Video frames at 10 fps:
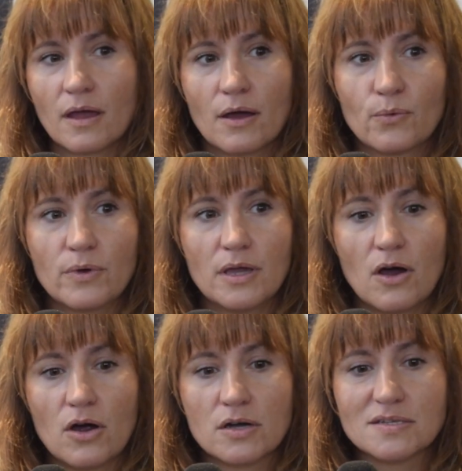We
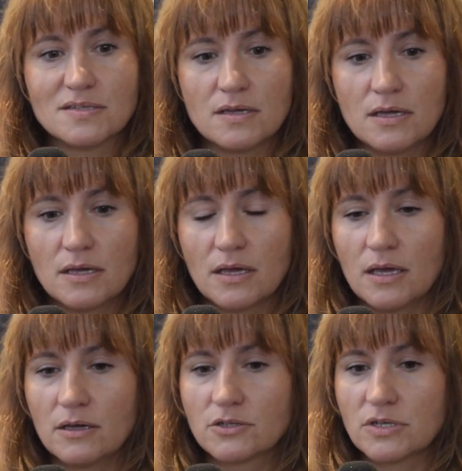are seeing
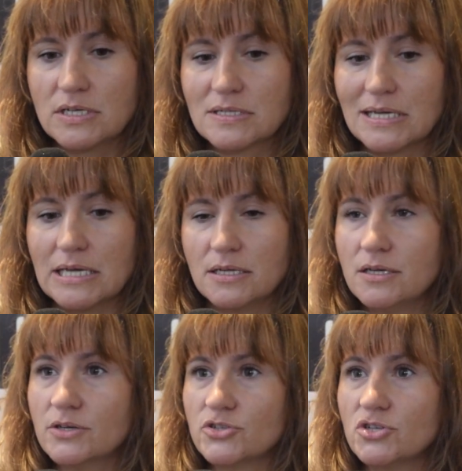increase in
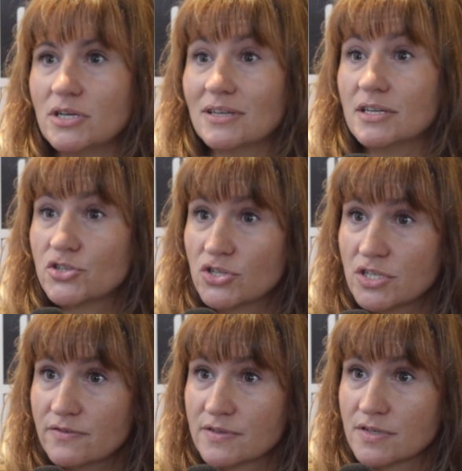ESG
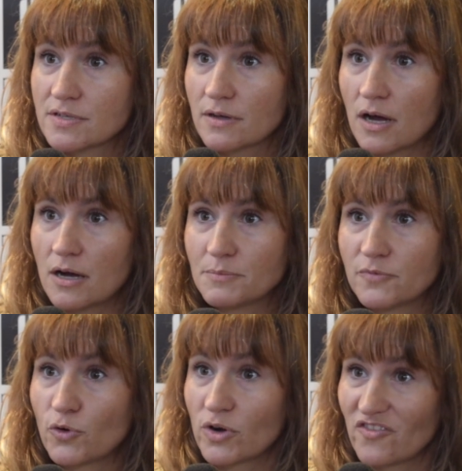initiatives um,
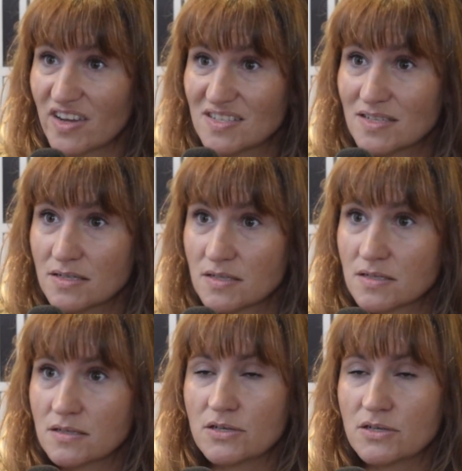for investors,